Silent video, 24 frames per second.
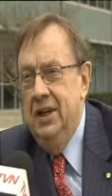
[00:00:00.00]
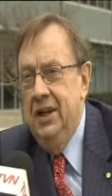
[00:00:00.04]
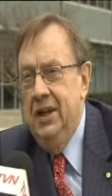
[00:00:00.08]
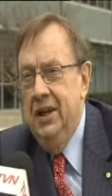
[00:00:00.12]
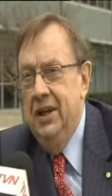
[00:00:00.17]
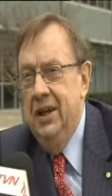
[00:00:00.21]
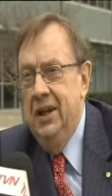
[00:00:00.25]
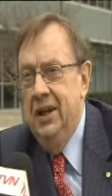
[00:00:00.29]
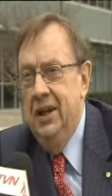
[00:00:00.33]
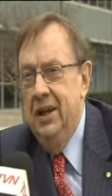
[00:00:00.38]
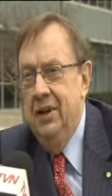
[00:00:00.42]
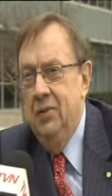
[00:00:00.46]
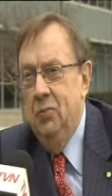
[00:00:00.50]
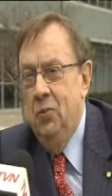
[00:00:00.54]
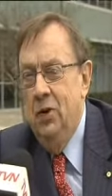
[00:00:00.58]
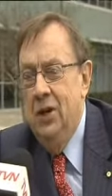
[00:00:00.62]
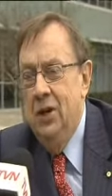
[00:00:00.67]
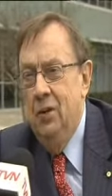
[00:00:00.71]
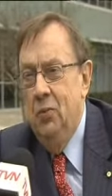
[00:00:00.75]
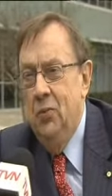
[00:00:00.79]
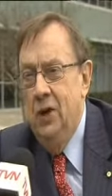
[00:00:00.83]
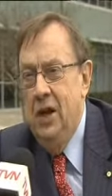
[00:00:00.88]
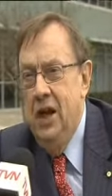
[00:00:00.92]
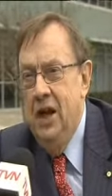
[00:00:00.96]
uh,
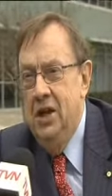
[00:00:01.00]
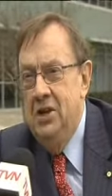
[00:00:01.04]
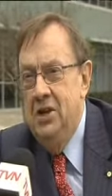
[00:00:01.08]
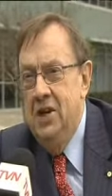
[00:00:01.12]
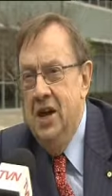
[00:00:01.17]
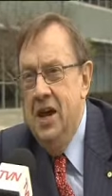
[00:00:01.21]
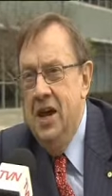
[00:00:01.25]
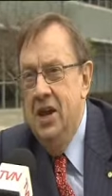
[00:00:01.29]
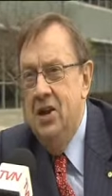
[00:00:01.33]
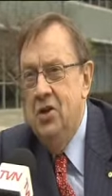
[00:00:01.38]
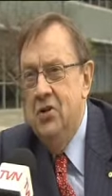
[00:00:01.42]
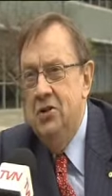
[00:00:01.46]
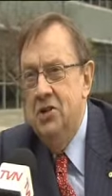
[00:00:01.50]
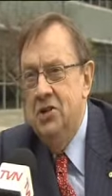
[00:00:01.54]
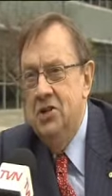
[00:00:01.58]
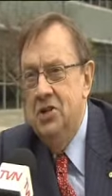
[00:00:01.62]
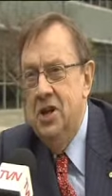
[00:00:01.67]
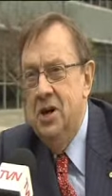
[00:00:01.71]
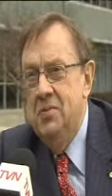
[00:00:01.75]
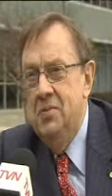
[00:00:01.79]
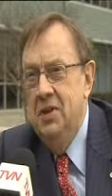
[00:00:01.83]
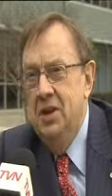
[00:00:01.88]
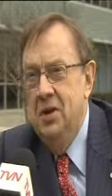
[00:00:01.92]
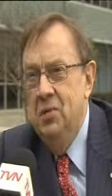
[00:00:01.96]
where we had to hang on to
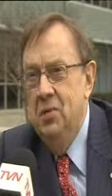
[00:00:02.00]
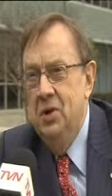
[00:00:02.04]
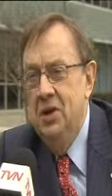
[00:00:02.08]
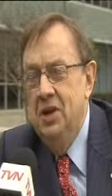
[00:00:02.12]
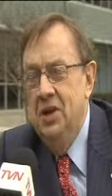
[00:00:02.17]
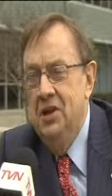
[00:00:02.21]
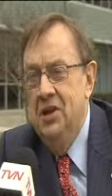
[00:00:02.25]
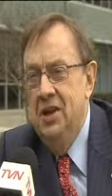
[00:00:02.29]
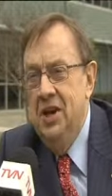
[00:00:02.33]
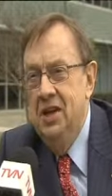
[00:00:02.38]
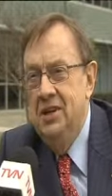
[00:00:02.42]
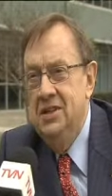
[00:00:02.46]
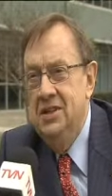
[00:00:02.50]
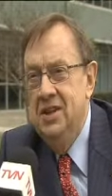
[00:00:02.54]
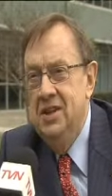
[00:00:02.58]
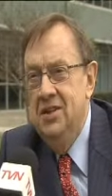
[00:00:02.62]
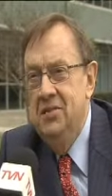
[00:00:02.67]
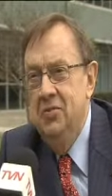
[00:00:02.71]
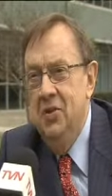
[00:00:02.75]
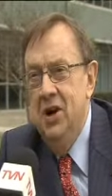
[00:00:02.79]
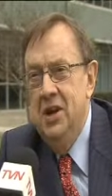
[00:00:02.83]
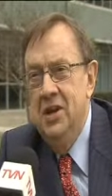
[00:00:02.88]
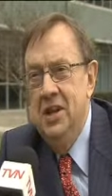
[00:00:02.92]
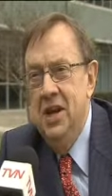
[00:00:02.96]
something, we did that,
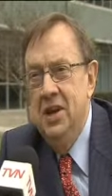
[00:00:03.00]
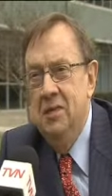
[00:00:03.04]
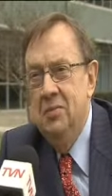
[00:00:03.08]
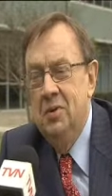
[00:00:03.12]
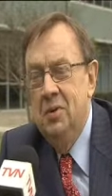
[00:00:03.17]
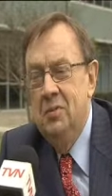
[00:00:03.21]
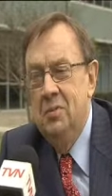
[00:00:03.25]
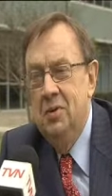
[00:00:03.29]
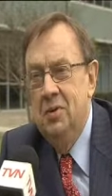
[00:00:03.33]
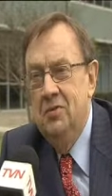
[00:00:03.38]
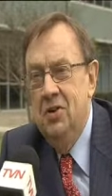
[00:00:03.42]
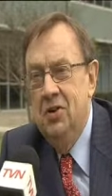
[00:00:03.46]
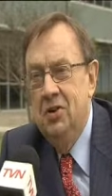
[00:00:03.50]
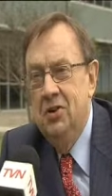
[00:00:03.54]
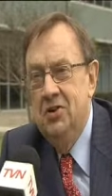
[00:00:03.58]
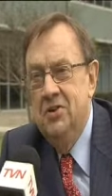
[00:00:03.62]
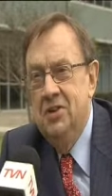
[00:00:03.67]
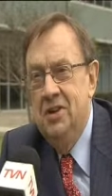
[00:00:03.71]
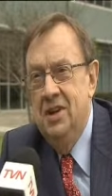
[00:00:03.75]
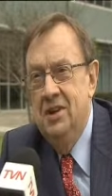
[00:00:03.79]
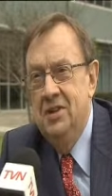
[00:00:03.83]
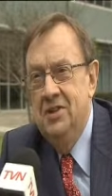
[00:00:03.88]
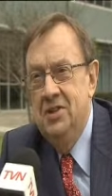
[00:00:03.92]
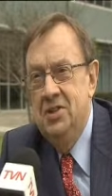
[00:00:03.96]
and right now when we've got
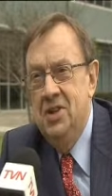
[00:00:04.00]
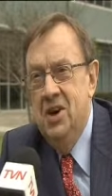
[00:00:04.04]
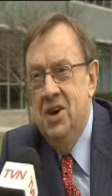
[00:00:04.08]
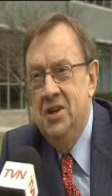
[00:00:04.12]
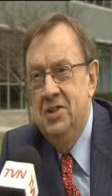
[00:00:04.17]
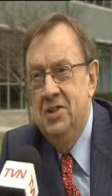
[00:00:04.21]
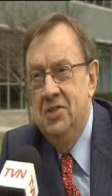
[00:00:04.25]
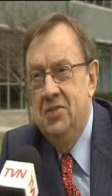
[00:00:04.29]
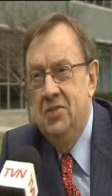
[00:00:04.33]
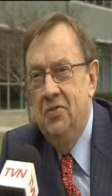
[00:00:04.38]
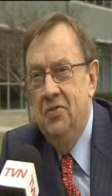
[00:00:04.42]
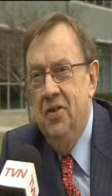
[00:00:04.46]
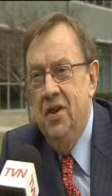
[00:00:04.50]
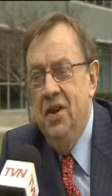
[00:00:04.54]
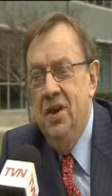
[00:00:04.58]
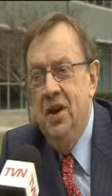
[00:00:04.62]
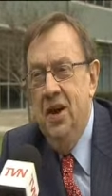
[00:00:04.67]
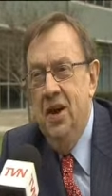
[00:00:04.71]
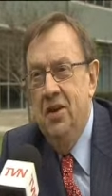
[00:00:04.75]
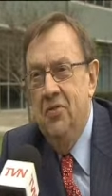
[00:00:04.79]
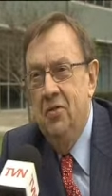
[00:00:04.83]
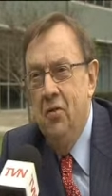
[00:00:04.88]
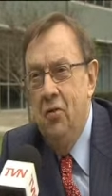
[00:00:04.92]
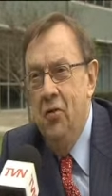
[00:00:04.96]
uh, signs
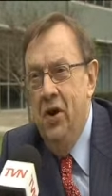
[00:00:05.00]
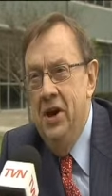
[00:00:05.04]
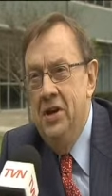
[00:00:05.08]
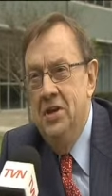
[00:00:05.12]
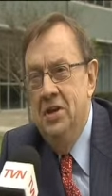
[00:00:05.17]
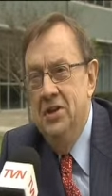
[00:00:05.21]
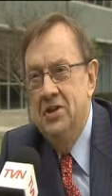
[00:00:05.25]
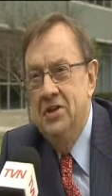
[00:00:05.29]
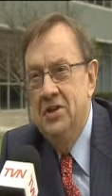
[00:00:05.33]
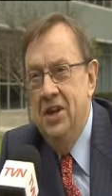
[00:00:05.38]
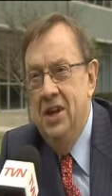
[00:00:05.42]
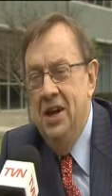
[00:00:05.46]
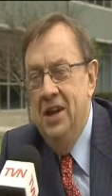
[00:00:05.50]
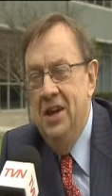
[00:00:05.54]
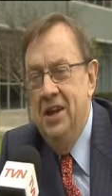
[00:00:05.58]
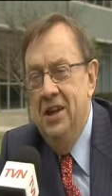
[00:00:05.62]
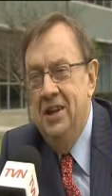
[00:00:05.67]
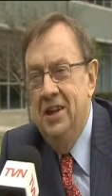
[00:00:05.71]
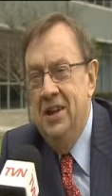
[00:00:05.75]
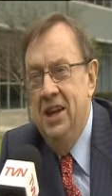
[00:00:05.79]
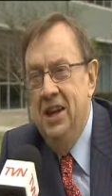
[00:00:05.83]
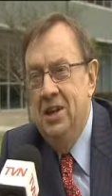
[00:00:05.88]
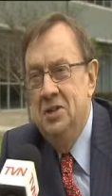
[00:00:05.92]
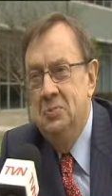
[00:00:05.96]
of, of greatness again,
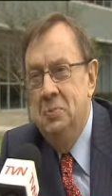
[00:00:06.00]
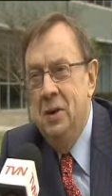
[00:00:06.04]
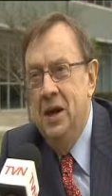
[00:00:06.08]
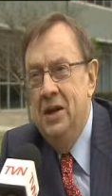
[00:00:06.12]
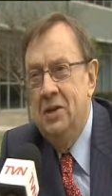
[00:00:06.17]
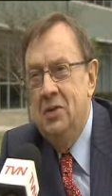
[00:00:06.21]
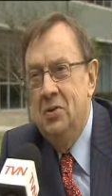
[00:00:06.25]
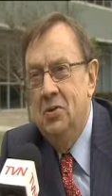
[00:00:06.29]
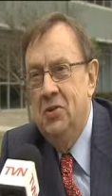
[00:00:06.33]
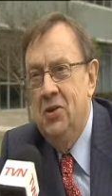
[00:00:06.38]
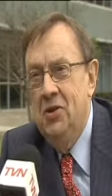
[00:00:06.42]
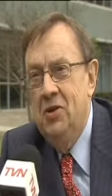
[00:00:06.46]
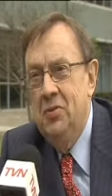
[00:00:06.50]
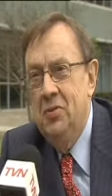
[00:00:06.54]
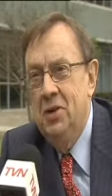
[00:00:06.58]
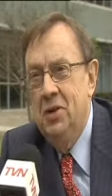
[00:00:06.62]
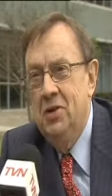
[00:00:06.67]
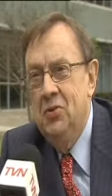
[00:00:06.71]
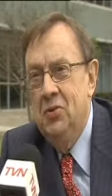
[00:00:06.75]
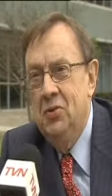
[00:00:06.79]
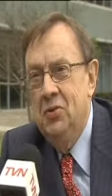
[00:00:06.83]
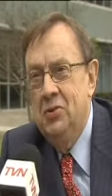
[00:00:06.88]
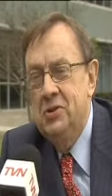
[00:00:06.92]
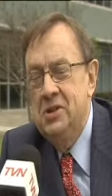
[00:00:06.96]
uh, it's back to a
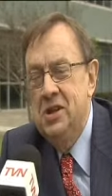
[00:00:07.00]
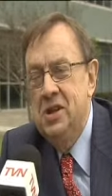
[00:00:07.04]
thoroughbred horse.